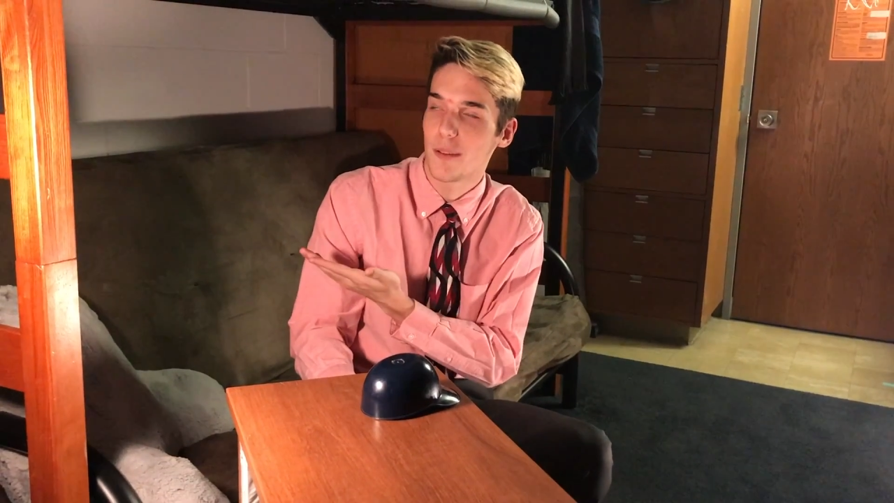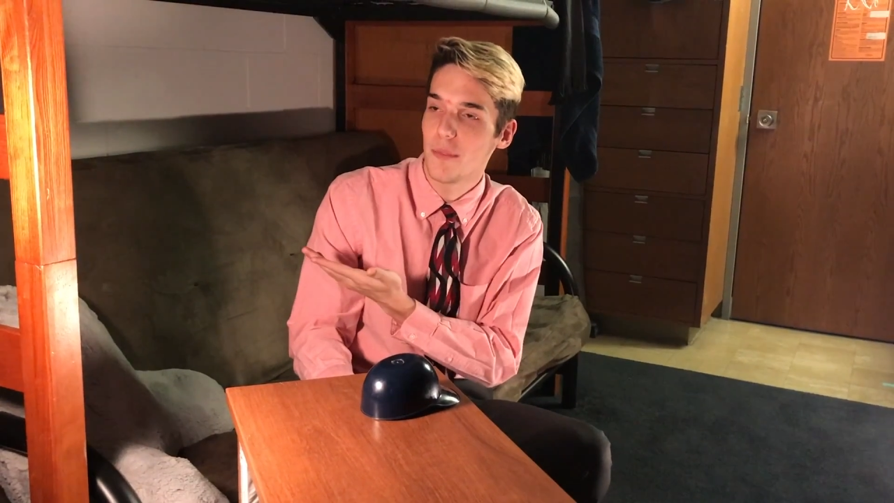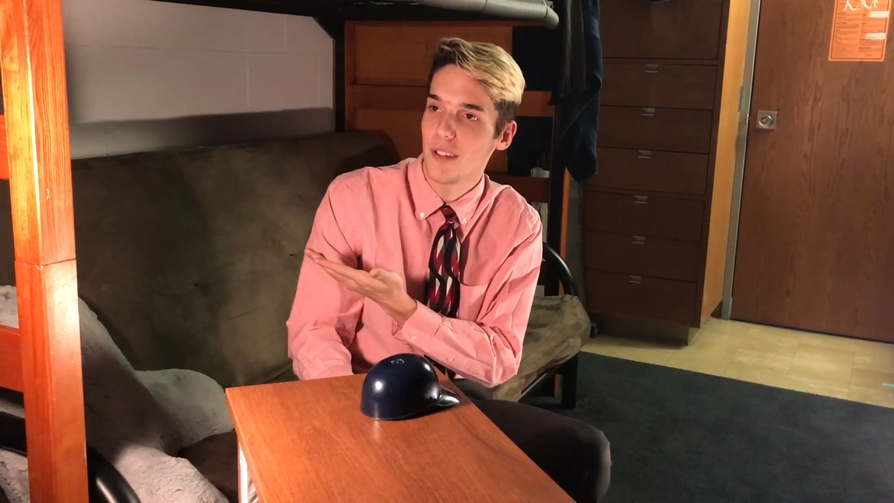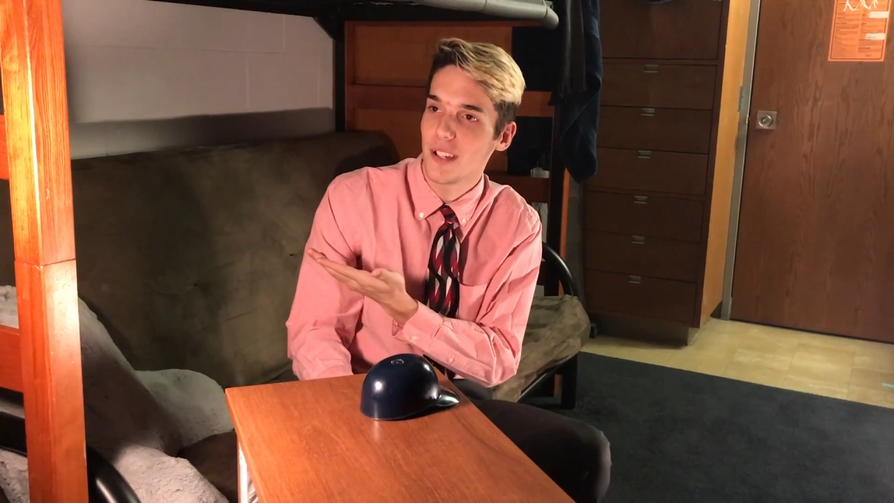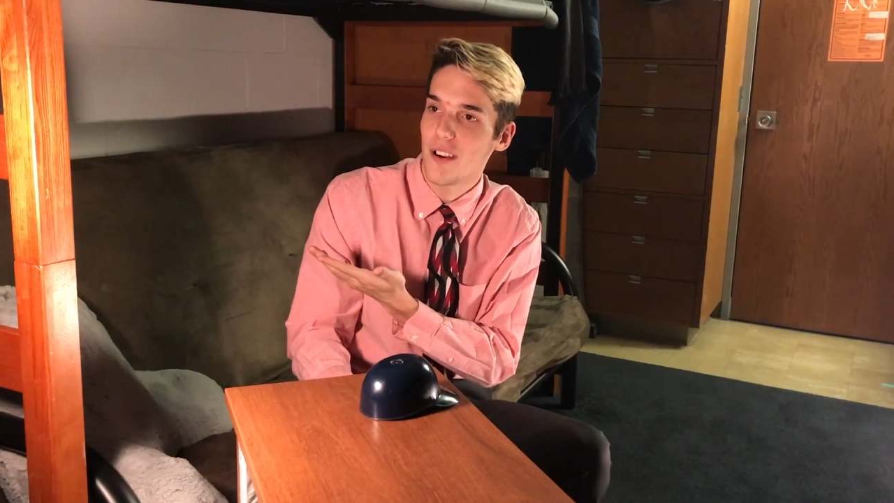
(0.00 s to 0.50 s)

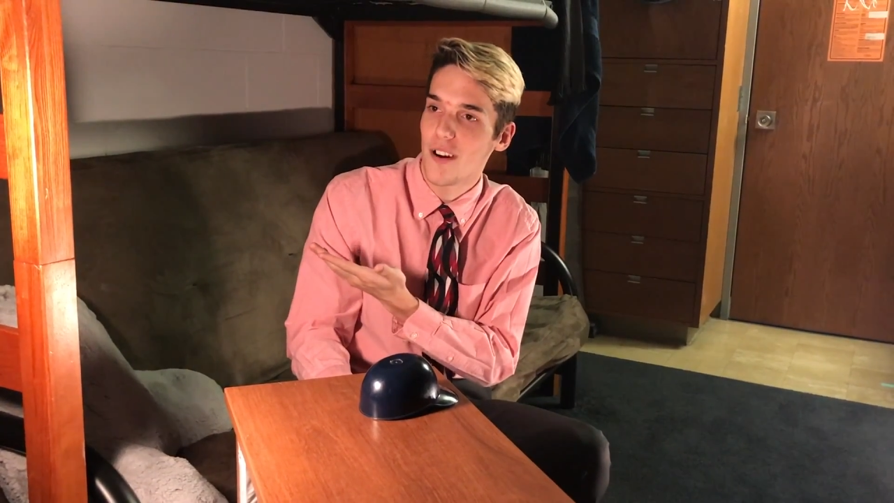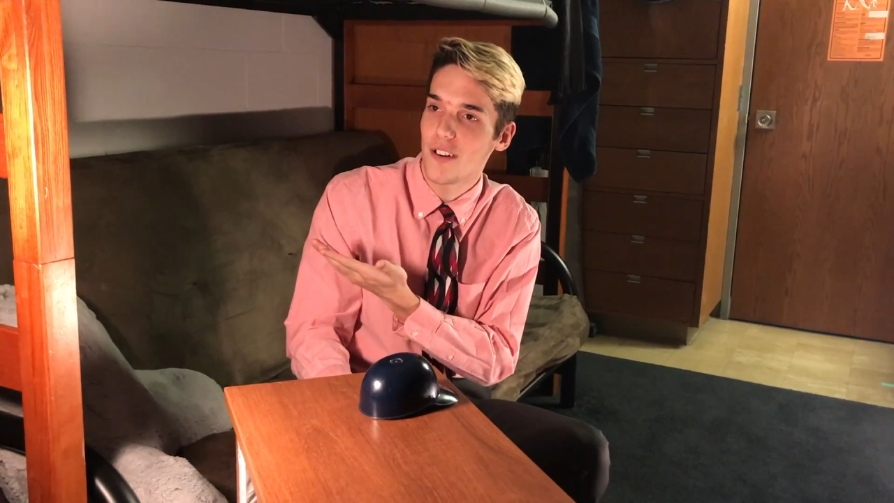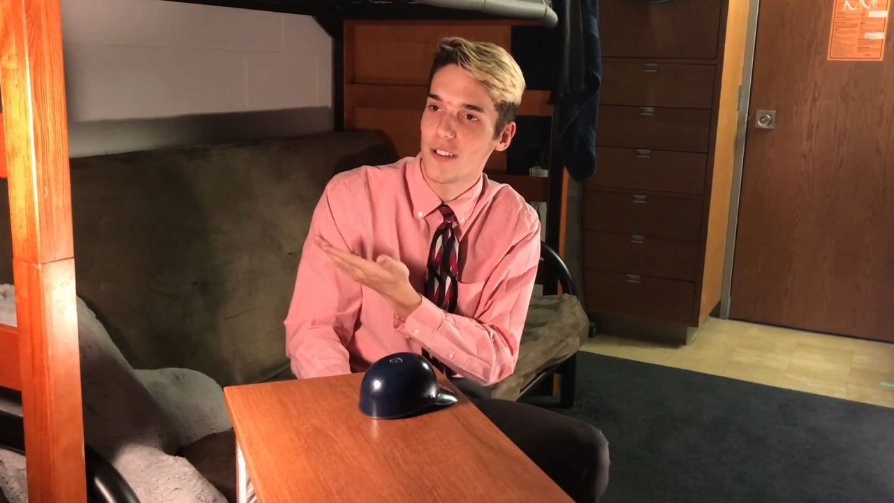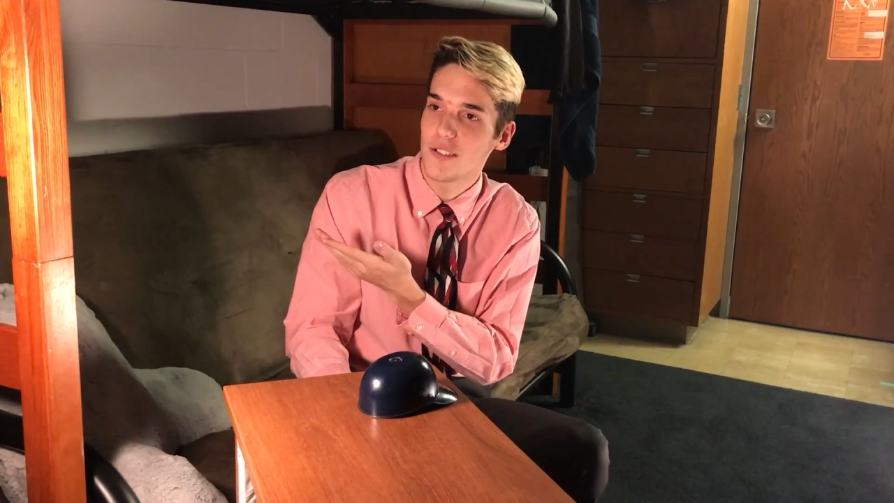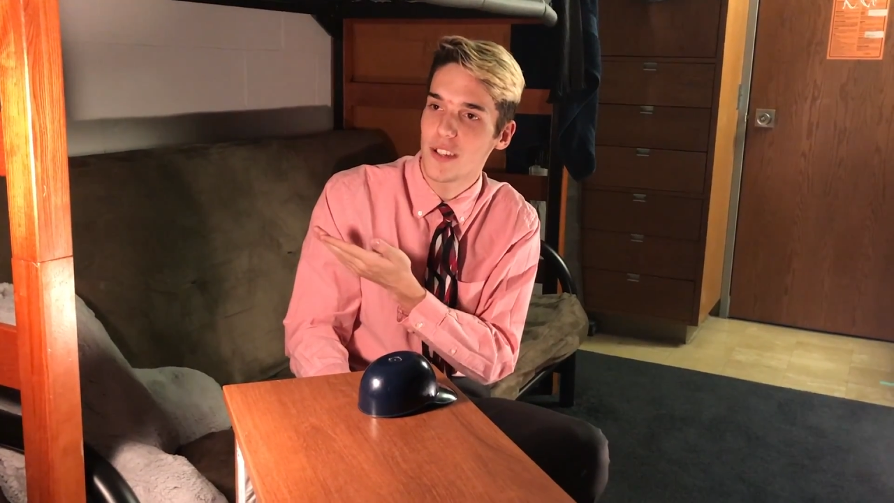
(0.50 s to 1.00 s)
community
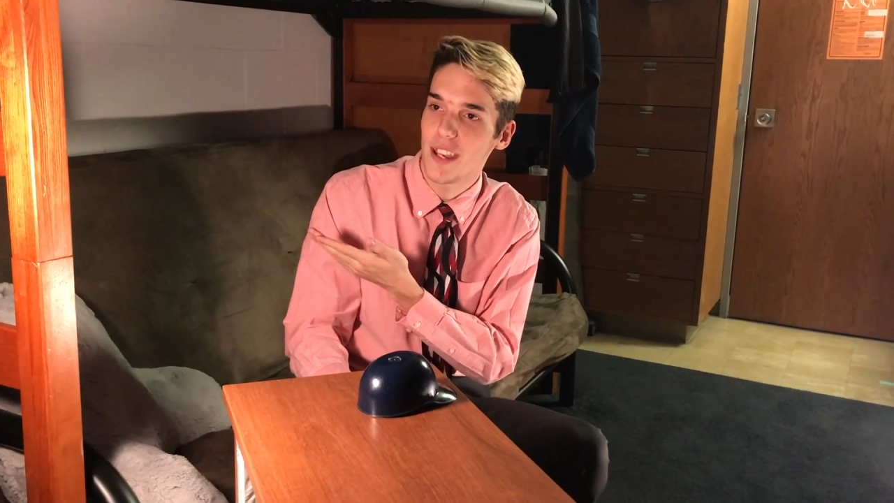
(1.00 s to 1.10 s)
college.